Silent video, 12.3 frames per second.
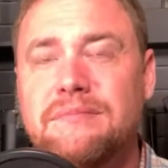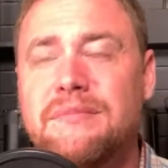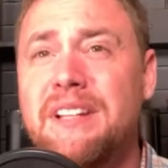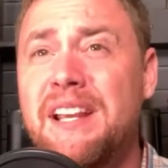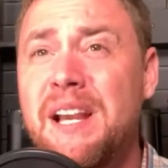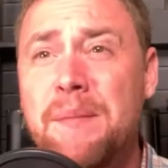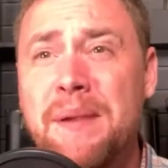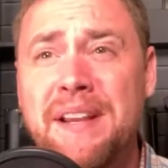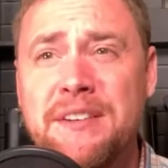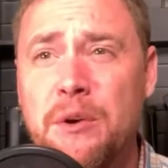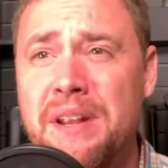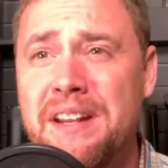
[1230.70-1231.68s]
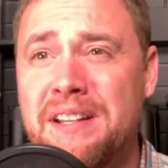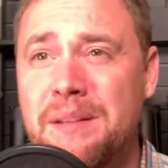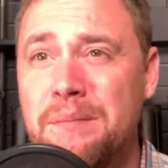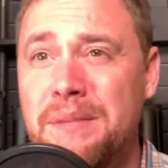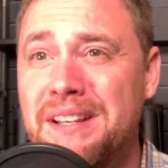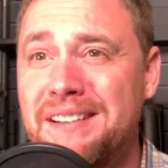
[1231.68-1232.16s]
yeah, man, donating the
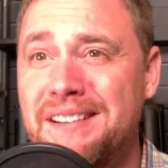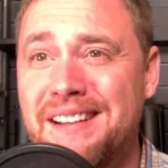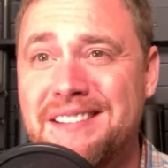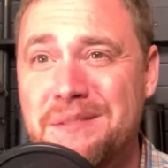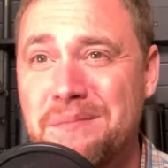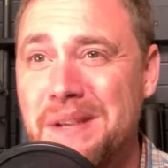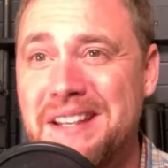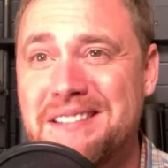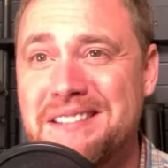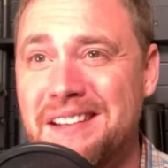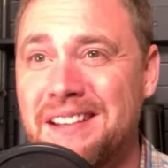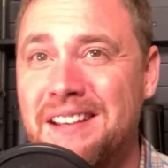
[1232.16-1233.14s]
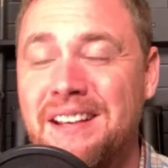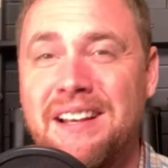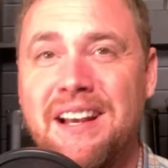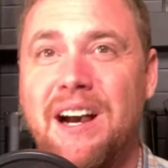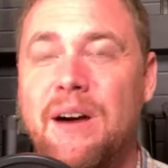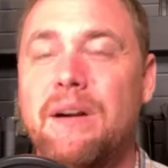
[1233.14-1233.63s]
meat, that's amazing.
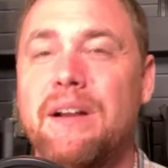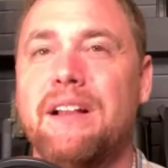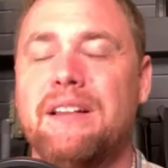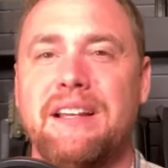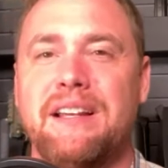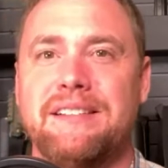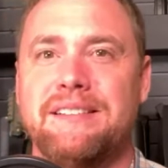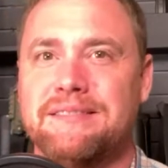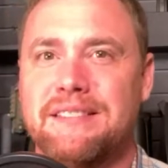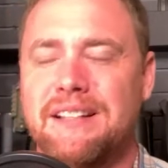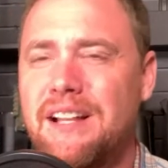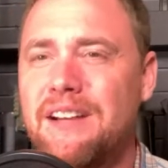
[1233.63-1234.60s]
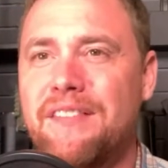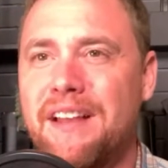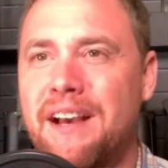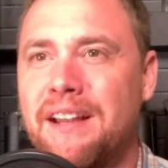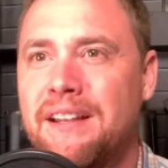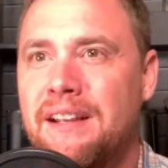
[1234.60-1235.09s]
I love
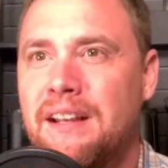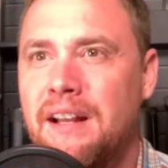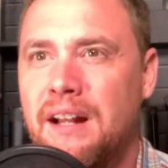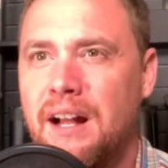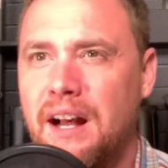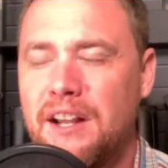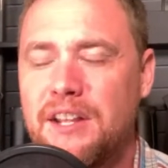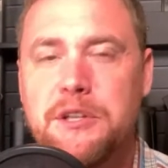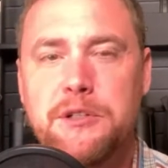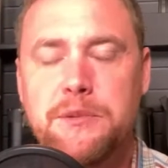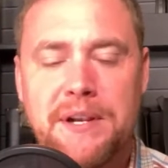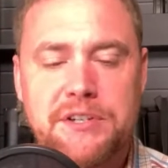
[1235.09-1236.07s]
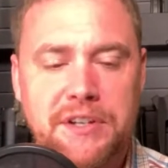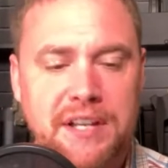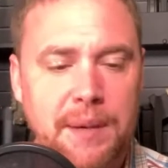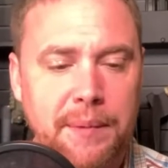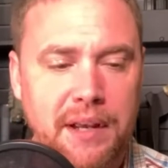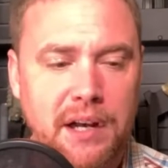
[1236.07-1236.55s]
that, especially
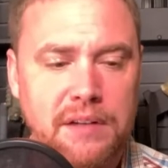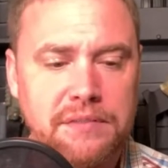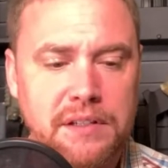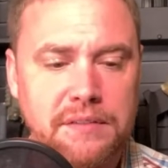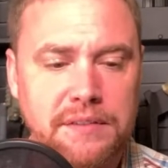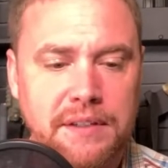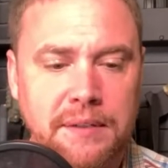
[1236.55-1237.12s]
coming off of